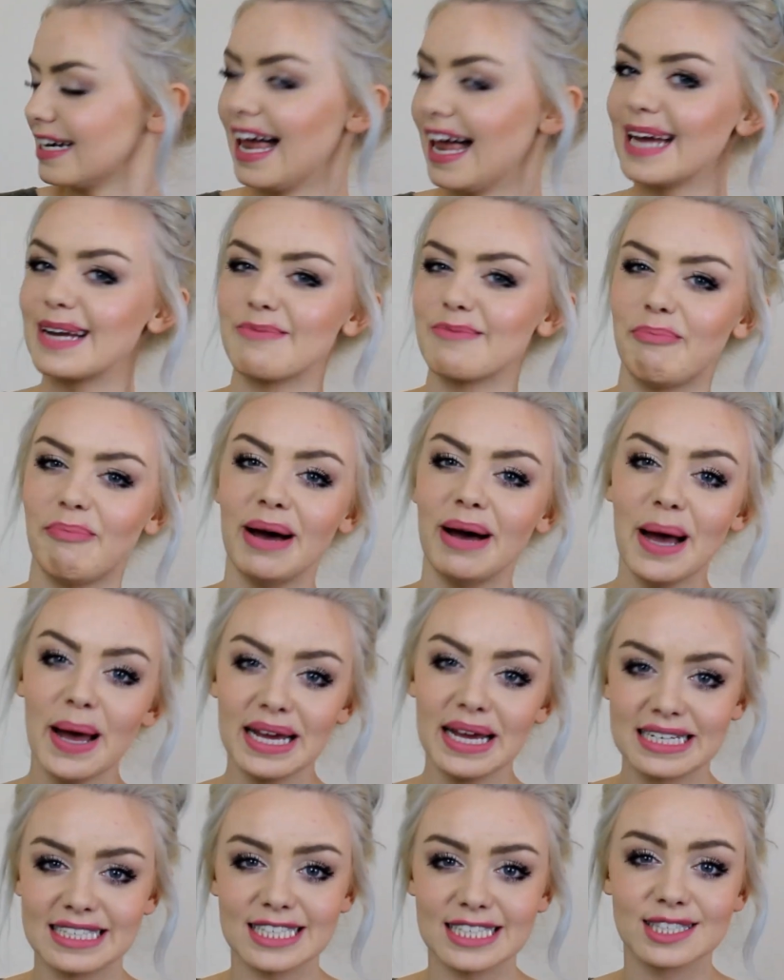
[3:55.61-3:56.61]
Like
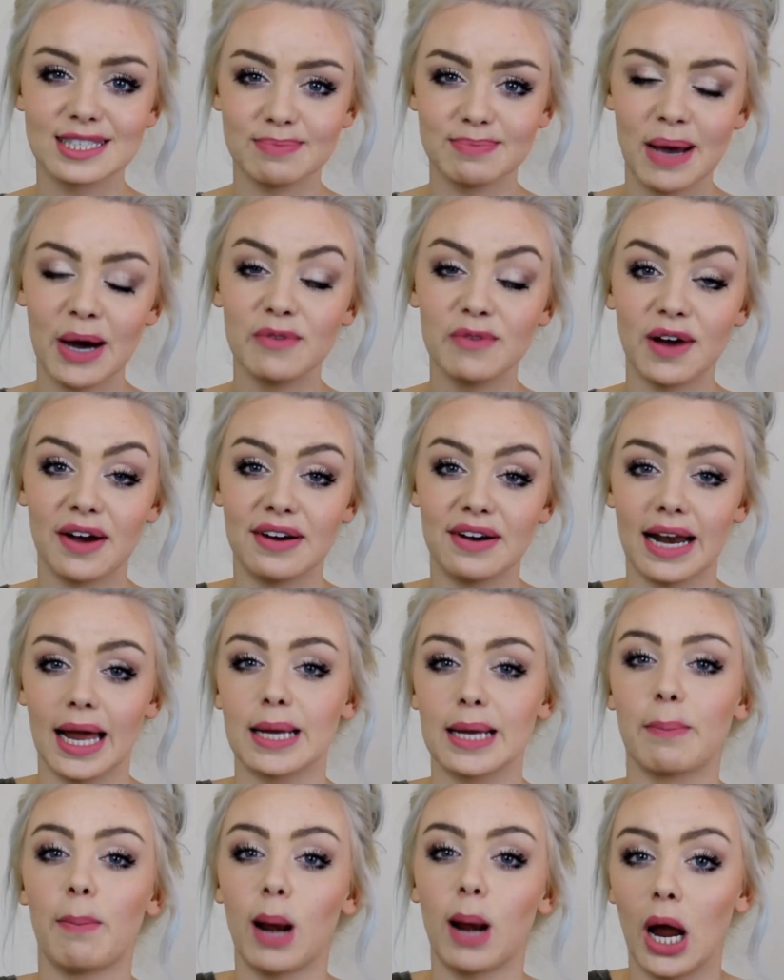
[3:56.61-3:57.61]
it does smell very
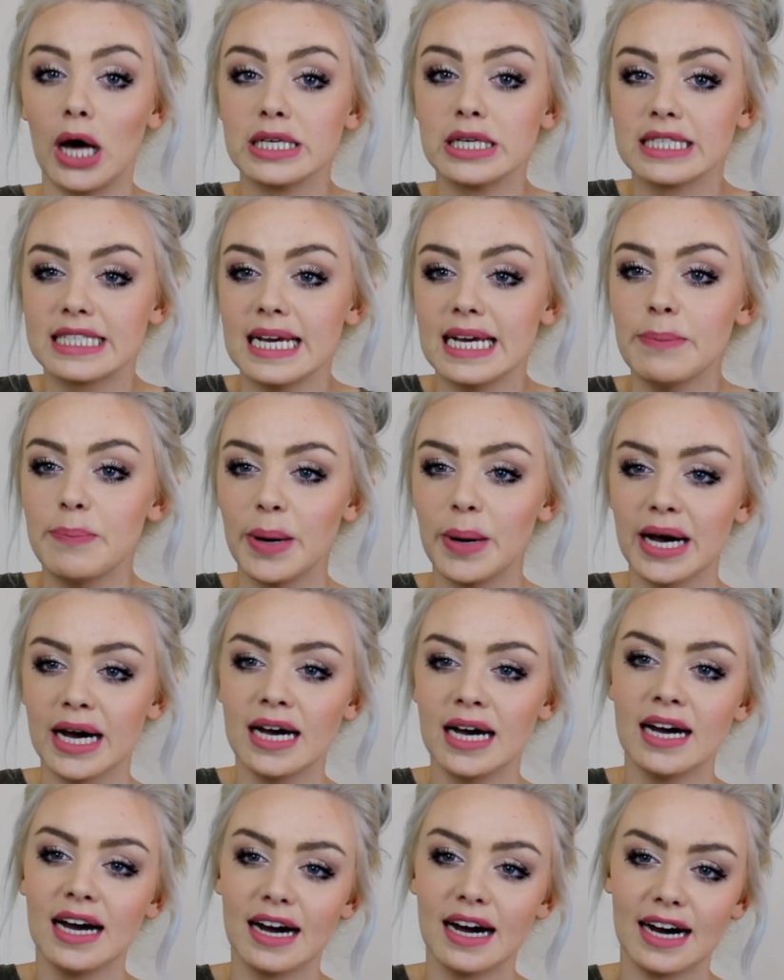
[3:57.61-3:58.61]
like planty,
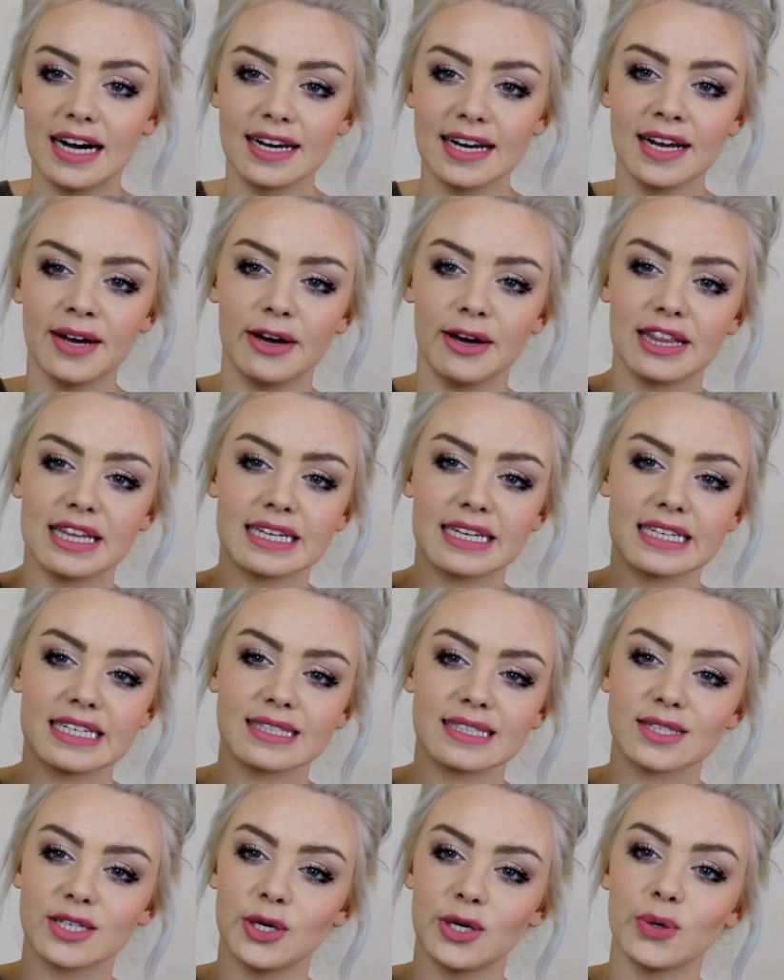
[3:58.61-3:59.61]
but I don't know, I think
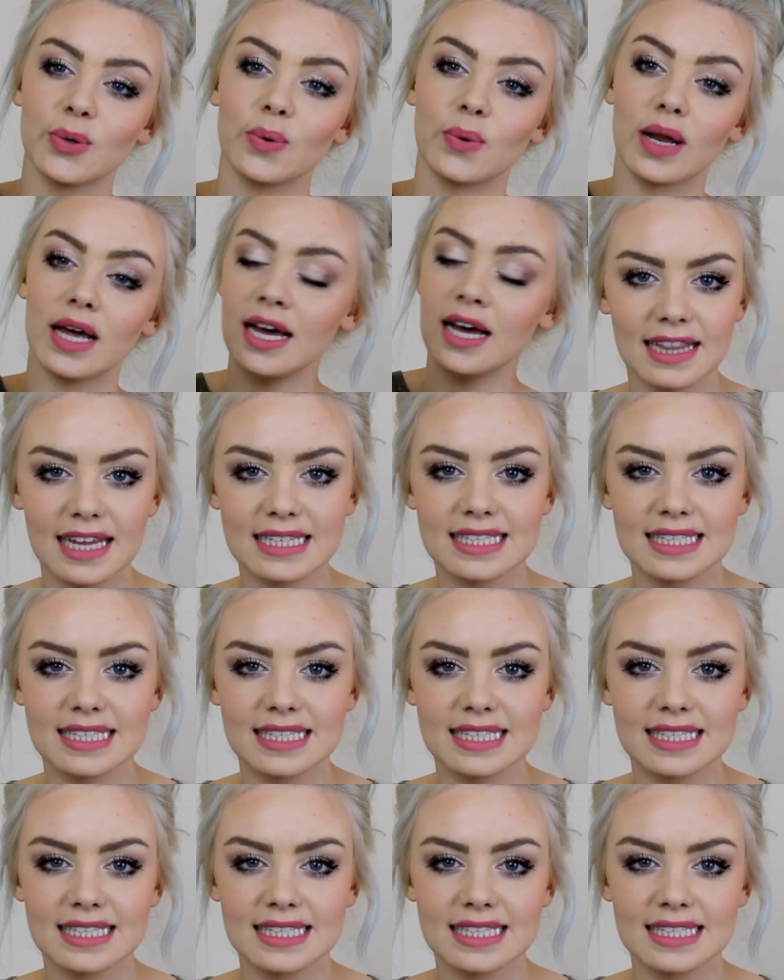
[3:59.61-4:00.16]
it's cool. And